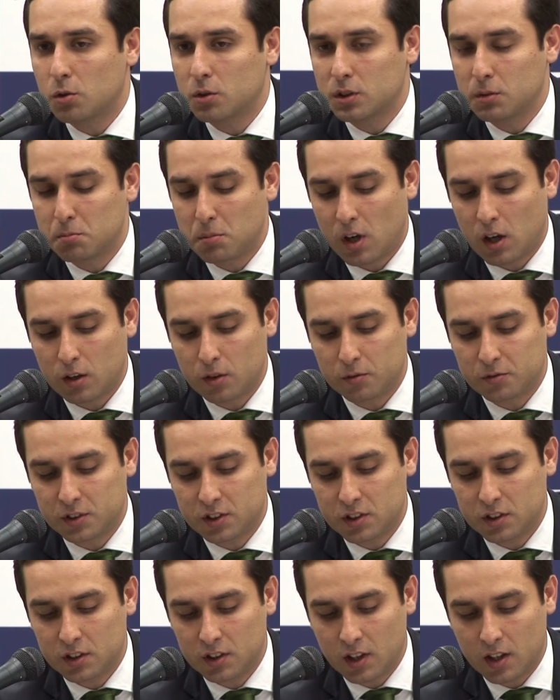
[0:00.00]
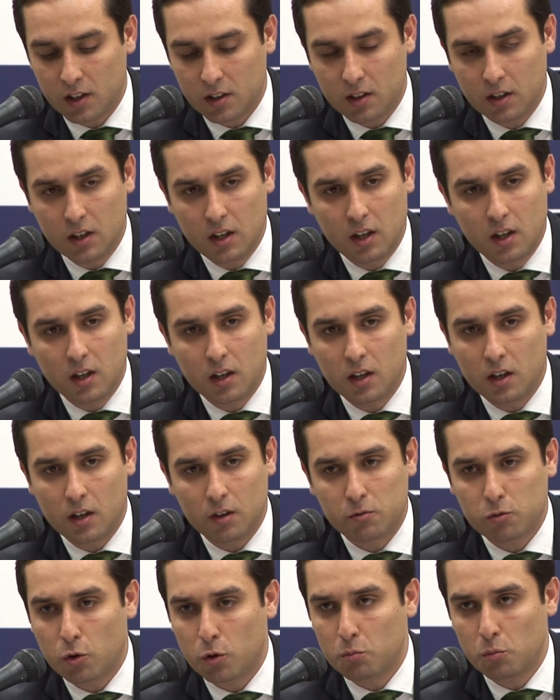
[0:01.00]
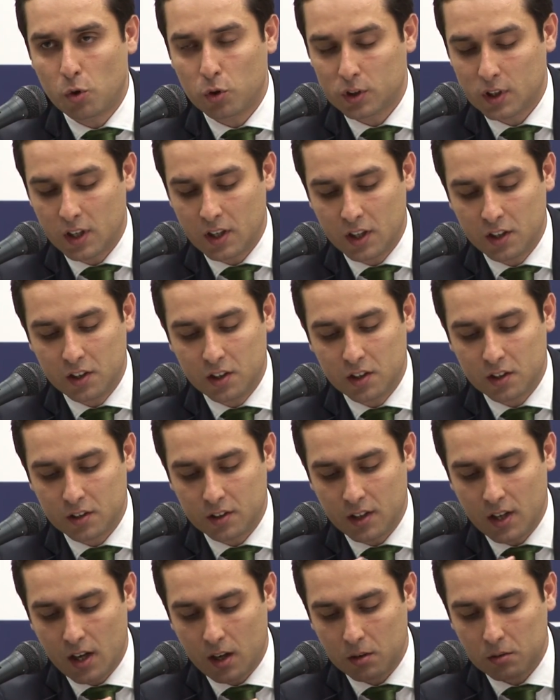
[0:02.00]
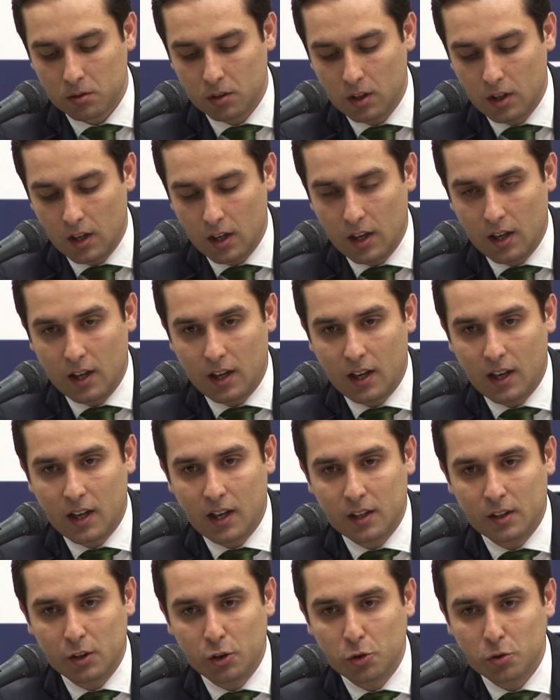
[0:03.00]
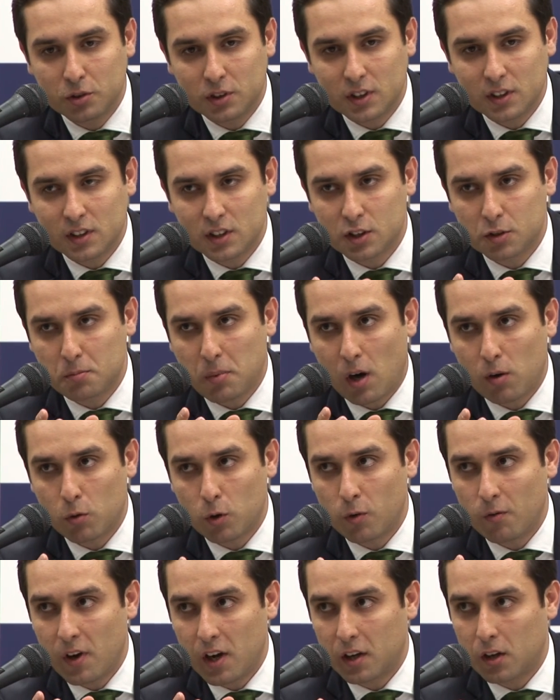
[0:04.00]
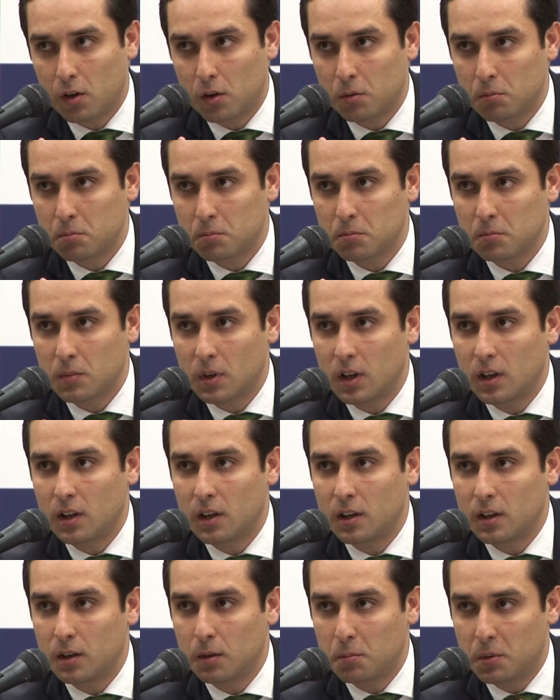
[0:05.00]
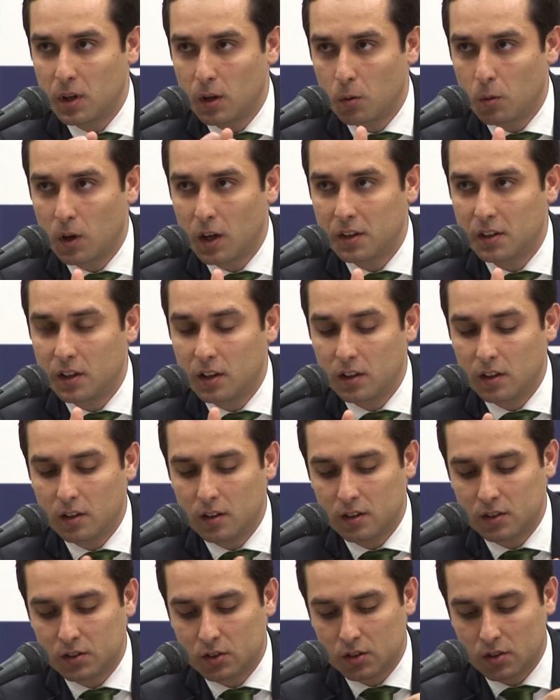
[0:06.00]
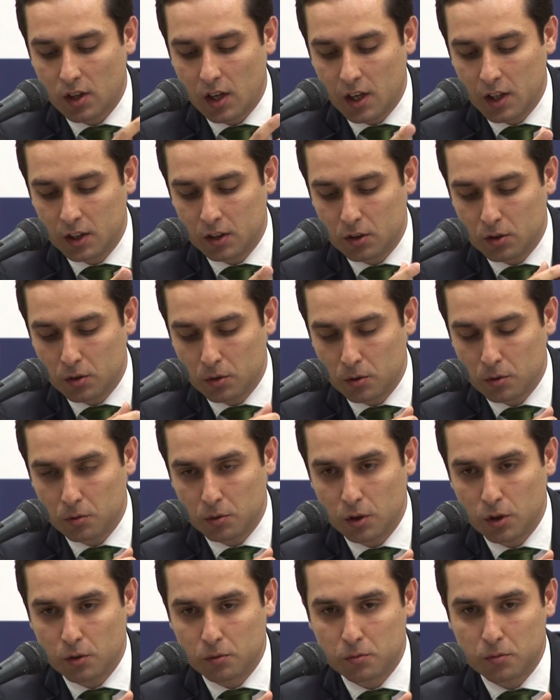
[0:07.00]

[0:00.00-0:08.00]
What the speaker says: northern part of Syria for more than a year now. And using this power vacuum, the PYD is trying to,